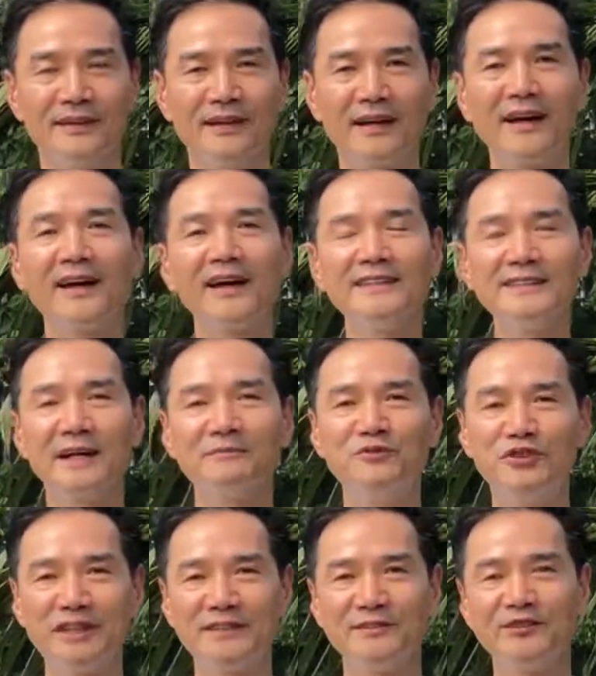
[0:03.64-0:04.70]
Hi,
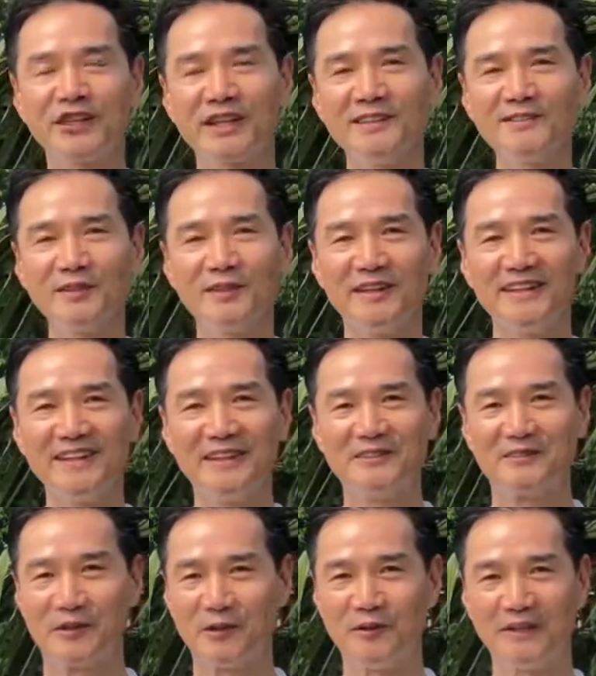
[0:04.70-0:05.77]
I'm Jason Chan.
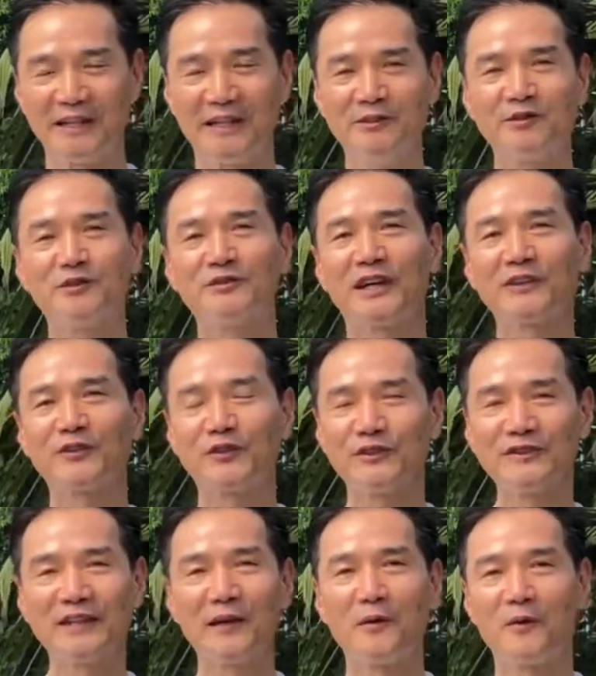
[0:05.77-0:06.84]
So
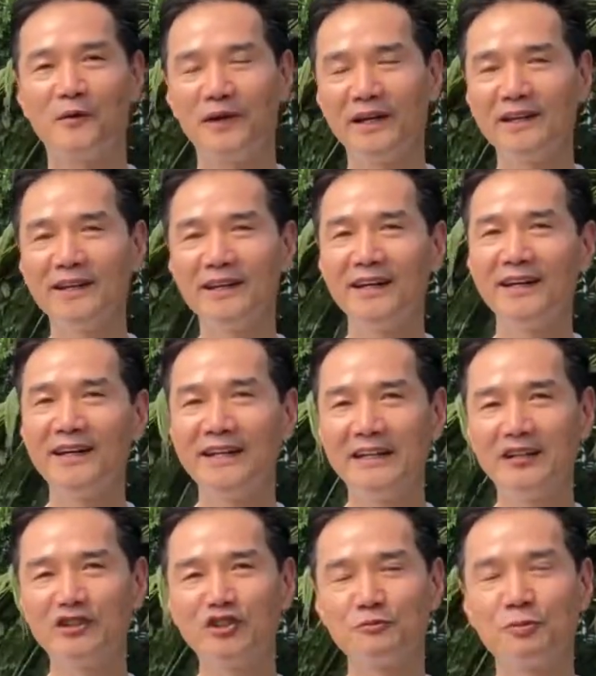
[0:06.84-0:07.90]
introduction, Radiant
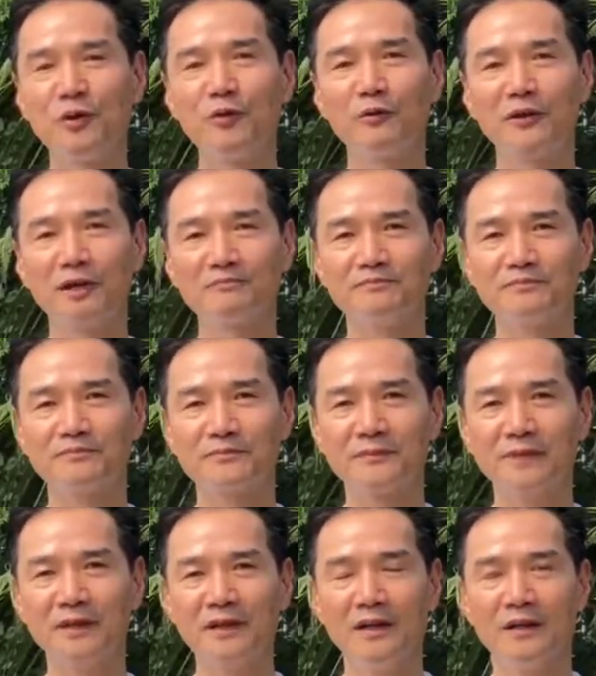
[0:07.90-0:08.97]
Leadership Program.
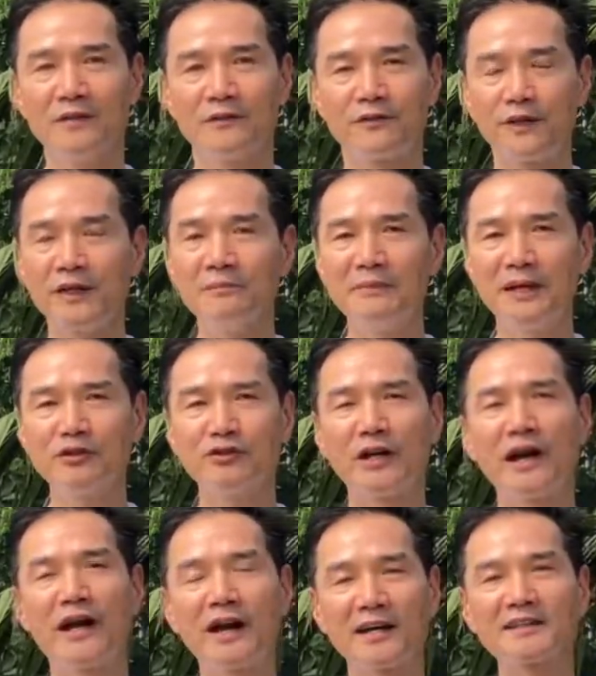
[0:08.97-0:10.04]
Three
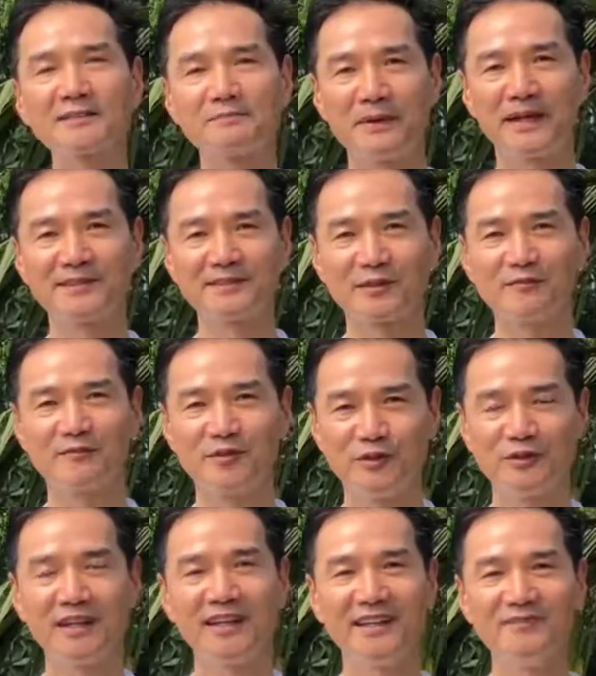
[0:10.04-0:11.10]
major aspects
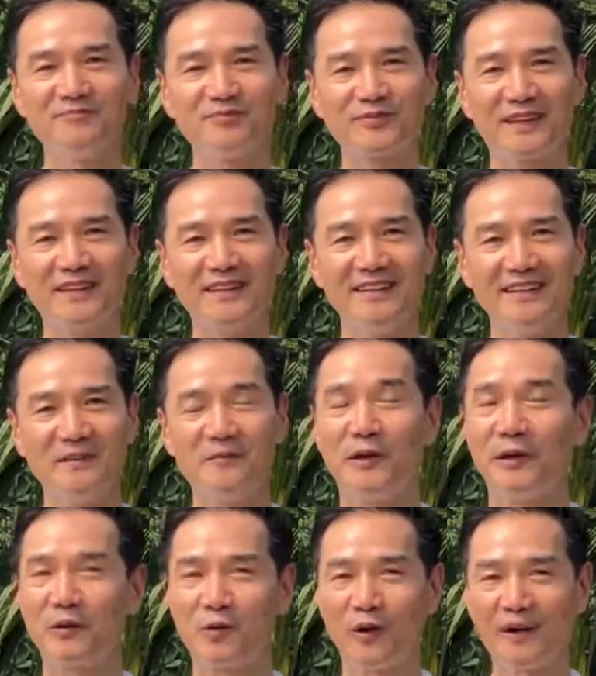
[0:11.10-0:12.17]
today
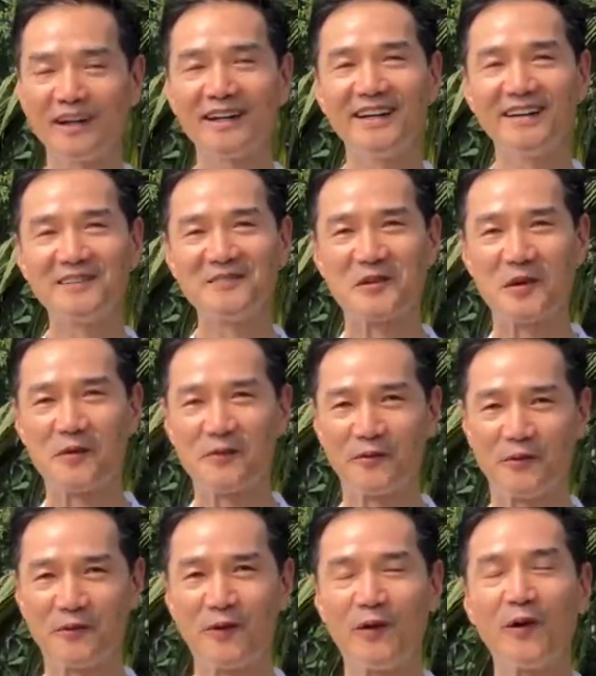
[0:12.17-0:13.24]
require
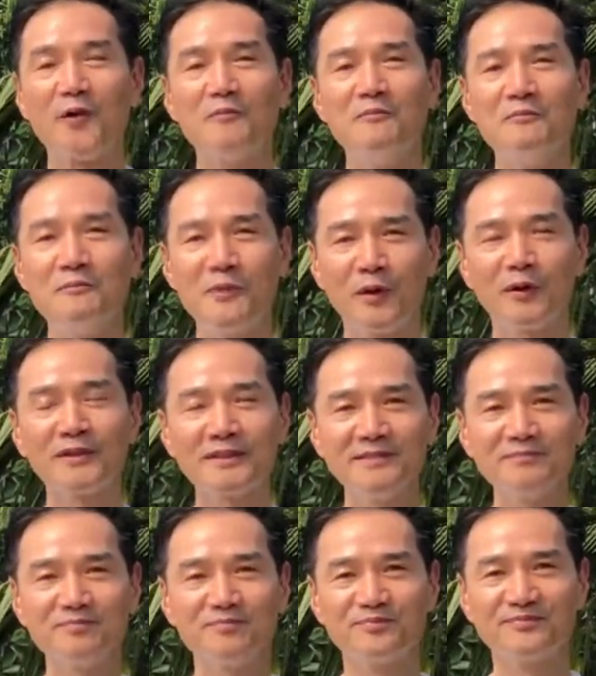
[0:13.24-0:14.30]
for
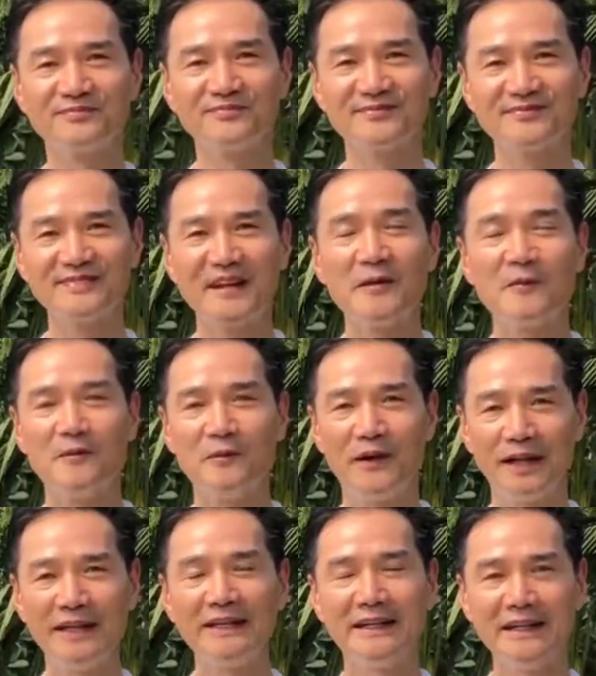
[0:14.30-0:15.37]
modern
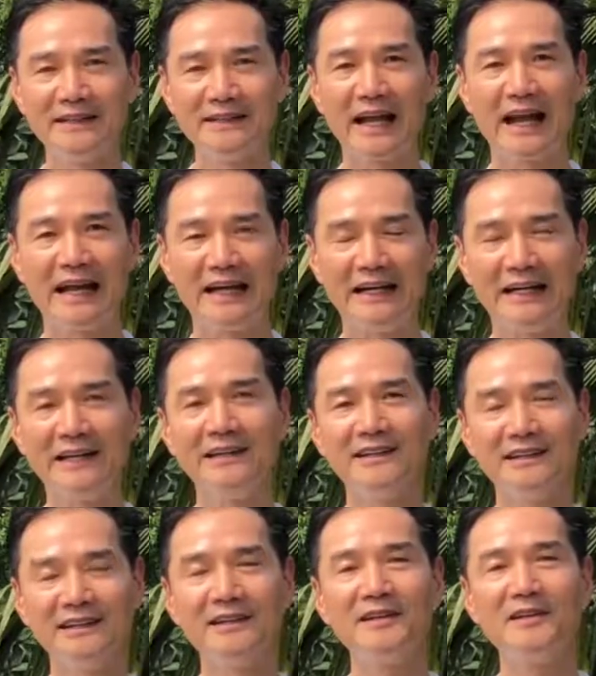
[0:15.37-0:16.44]
radiant
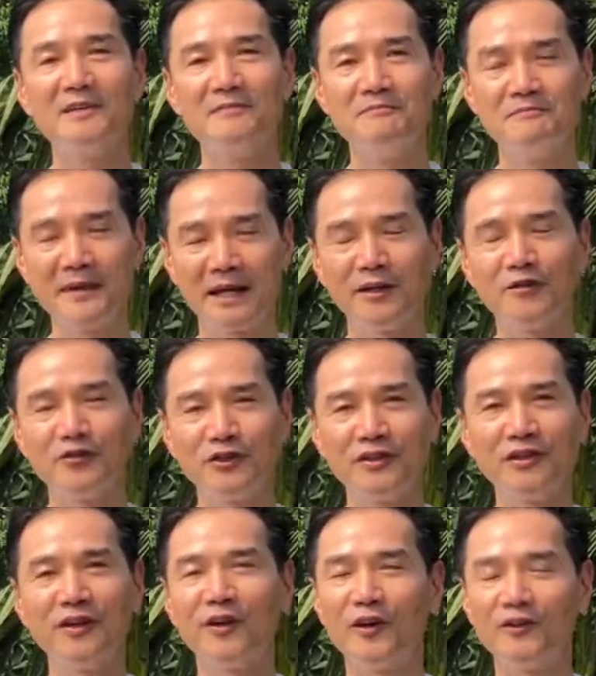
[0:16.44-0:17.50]
leader,
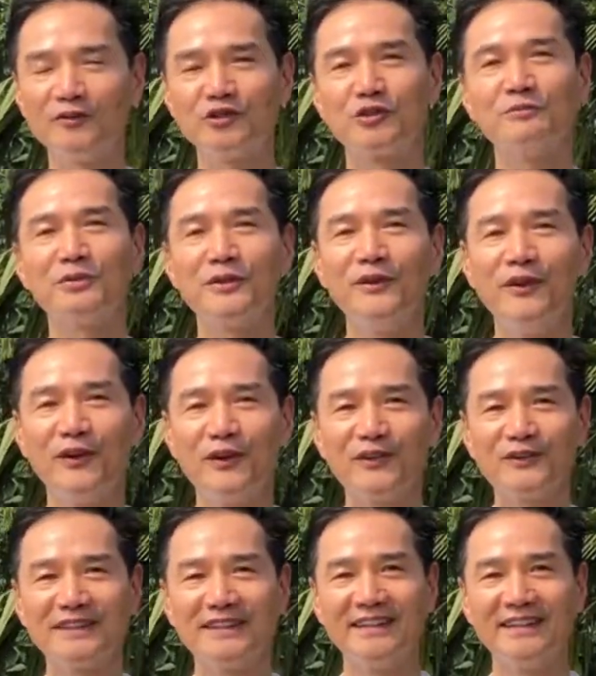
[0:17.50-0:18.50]
manager, entrepreneurs,